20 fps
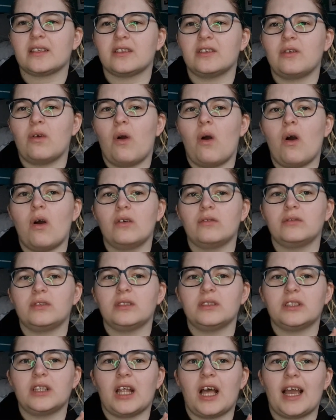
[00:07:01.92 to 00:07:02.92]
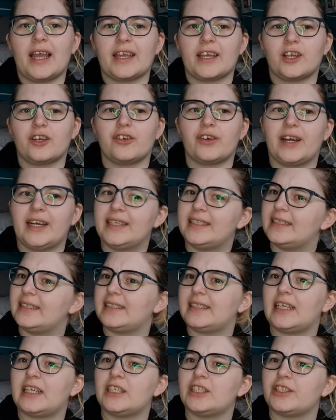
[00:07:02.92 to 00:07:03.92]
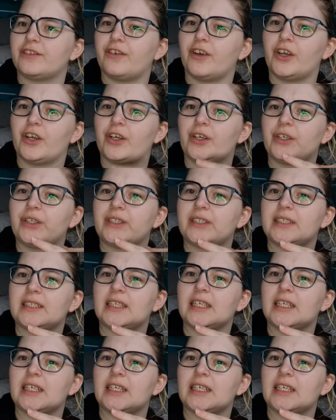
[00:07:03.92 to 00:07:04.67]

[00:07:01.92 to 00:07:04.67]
not like crazy tennis focused